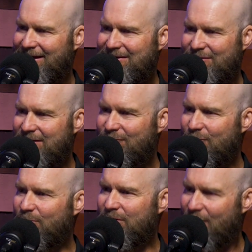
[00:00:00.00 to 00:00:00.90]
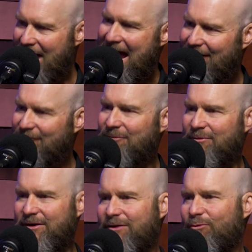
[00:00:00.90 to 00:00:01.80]
So even when we don't have to
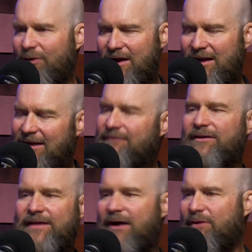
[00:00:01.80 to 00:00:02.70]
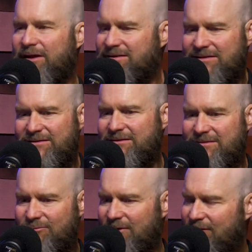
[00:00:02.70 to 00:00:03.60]
be, we're living that way because it's
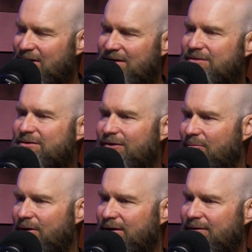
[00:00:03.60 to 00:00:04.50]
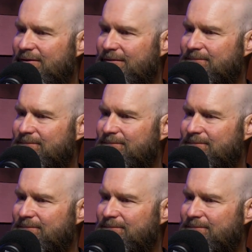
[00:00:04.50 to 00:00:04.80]
just we've conditioned our brains.